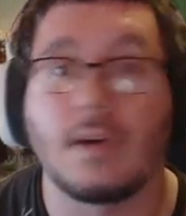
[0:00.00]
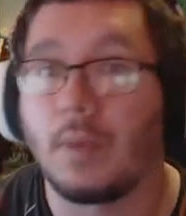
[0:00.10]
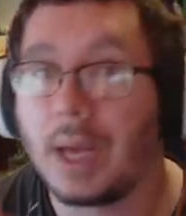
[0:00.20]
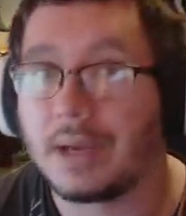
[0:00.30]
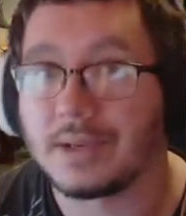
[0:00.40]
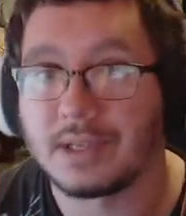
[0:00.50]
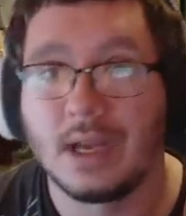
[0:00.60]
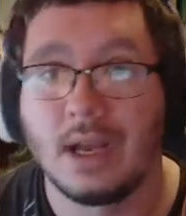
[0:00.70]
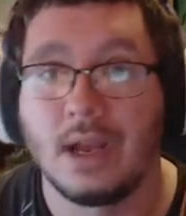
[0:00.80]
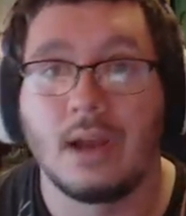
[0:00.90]
else.
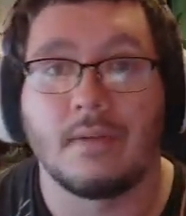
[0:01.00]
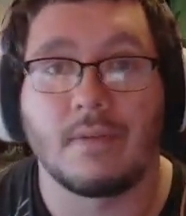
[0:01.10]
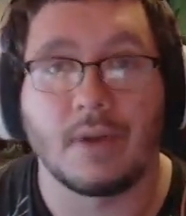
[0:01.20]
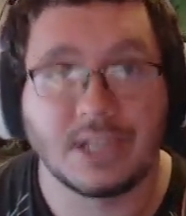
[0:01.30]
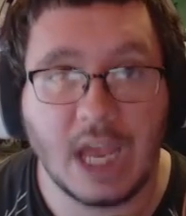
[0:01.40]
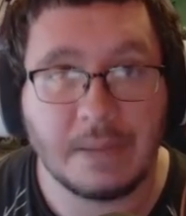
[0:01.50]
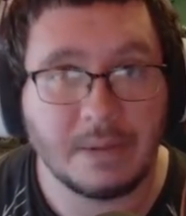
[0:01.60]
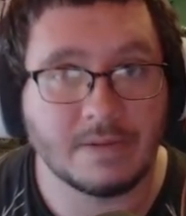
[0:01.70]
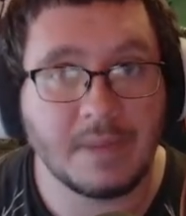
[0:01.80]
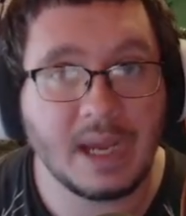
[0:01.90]
For example,
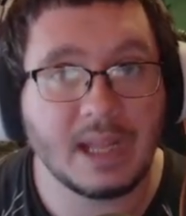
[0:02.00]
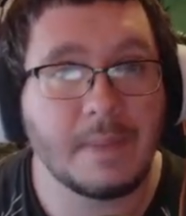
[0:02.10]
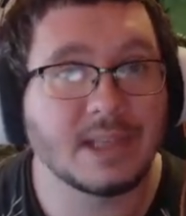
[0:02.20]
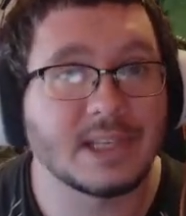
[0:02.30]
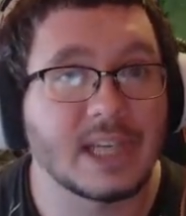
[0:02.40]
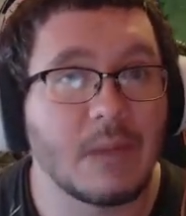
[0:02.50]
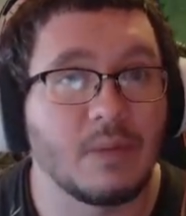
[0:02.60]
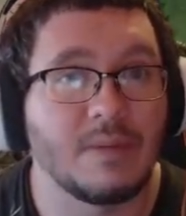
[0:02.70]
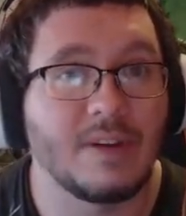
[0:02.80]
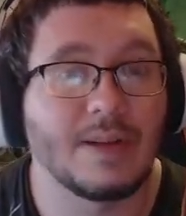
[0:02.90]
for me, that means the game will
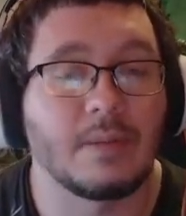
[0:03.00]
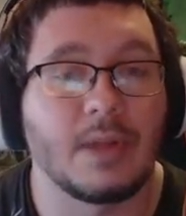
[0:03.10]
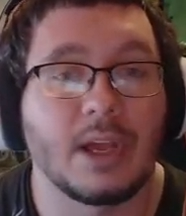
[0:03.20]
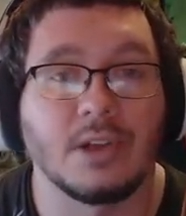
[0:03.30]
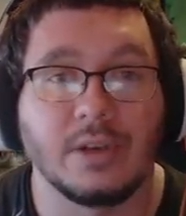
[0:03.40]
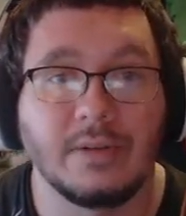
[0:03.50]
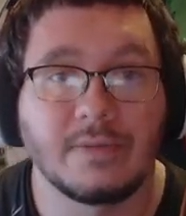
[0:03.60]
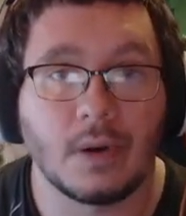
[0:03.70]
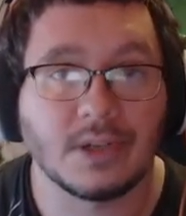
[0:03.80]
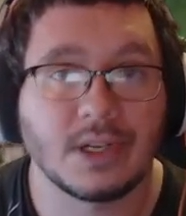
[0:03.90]
be able to play on June
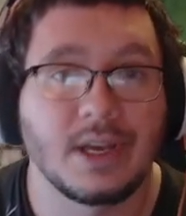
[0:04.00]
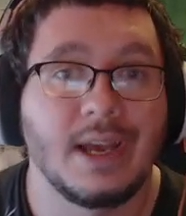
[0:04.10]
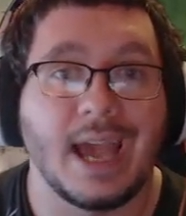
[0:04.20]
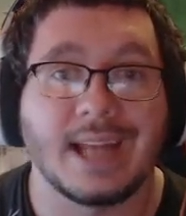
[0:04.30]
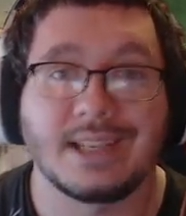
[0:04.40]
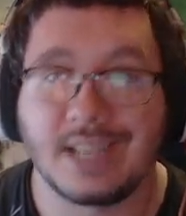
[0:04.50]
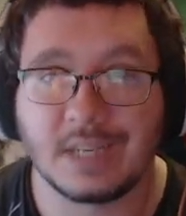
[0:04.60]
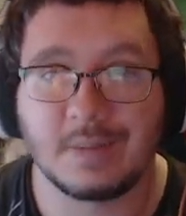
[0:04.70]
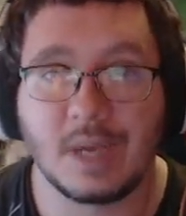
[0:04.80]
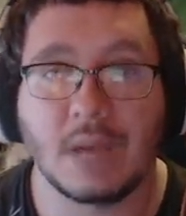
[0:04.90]
1st at 6
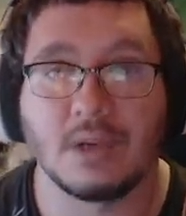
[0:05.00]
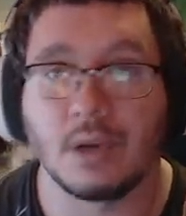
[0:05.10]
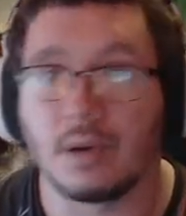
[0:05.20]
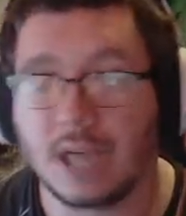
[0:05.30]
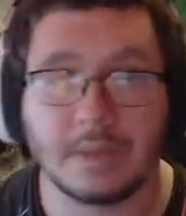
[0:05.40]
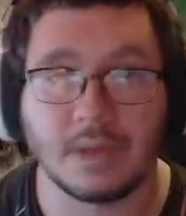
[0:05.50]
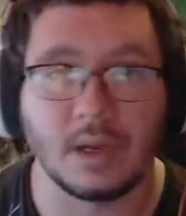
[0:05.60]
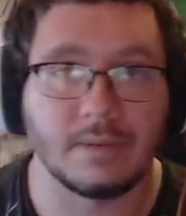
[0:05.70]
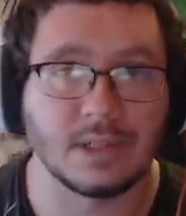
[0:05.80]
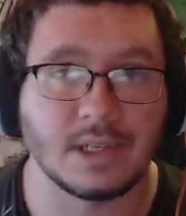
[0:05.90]
p.m. due to time zone
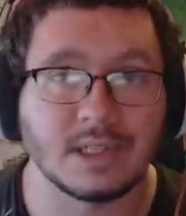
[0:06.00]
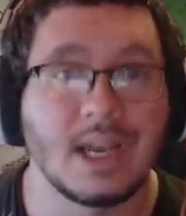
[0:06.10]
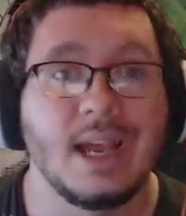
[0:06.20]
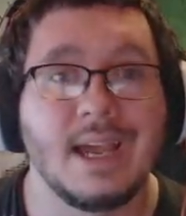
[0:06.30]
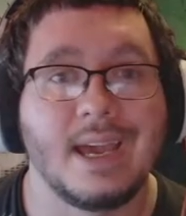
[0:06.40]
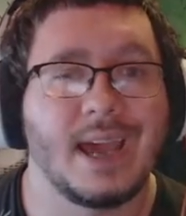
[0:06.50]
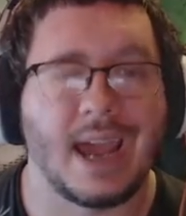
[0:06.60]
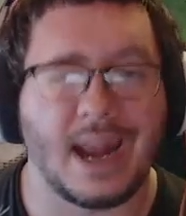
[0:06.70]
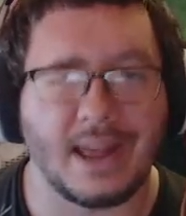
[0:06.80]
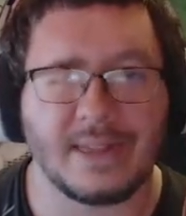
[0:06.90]
differences.
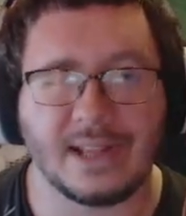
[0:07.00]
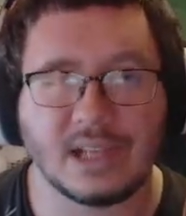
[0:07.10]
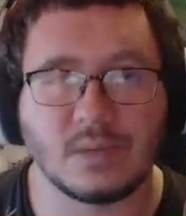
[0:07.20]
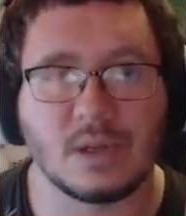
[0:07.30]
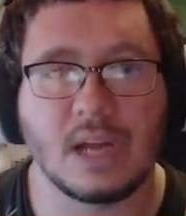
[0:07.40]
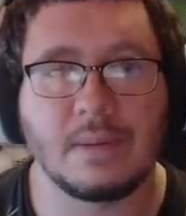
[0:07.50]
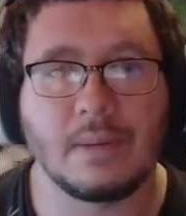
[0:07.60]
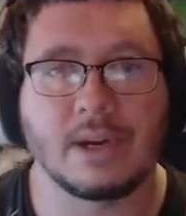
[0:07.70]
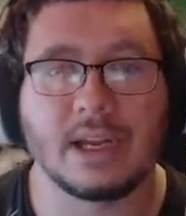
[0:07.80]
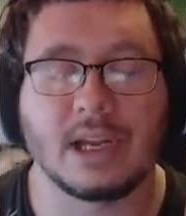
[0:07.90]
And I think that's where a lot of people are
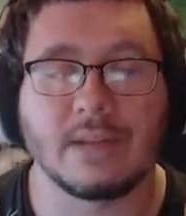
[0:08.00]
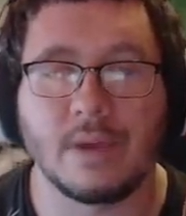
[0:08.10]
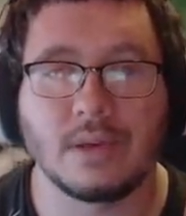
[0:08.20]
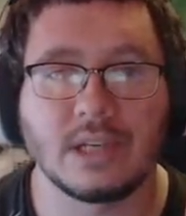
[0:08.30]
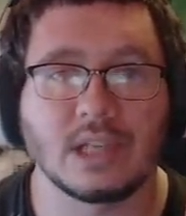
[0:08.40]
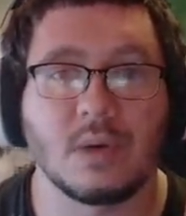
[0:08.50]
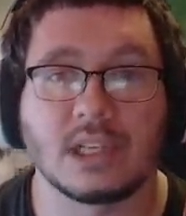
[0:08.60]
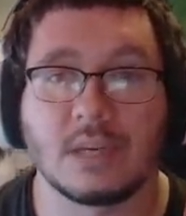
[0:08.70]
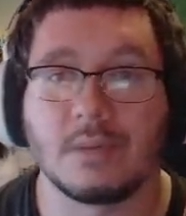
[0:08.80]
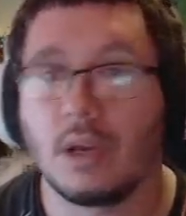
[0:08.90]
getting confused, as well as
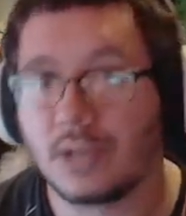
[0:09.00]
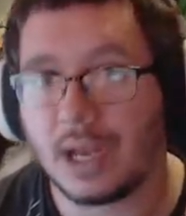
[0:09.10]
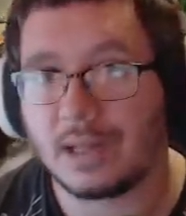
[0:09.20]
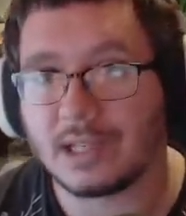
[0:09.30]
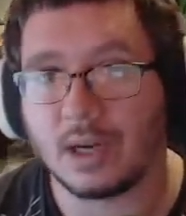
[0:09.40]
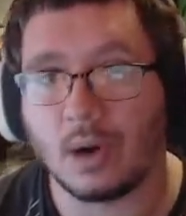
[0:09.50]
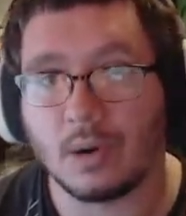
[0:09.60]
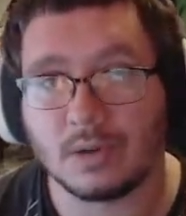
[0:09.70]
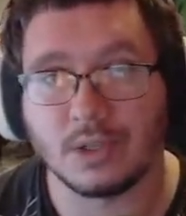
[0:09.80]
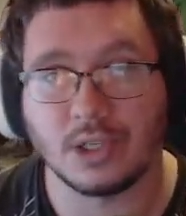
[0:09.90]
some news outlets and
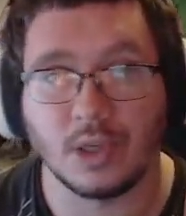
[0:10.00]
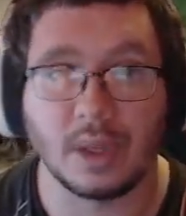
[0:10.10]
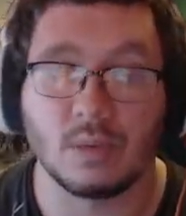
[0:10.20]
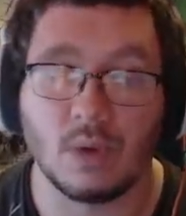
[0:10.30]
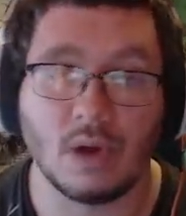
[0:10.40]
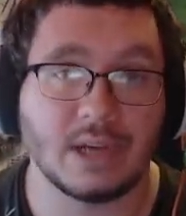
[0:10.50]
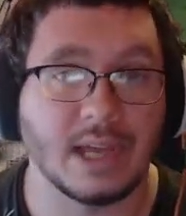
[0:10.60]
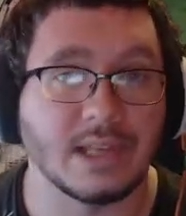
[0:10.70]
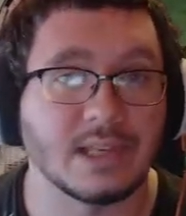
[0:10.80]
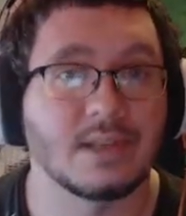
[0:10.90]
articles showing the wrong dates.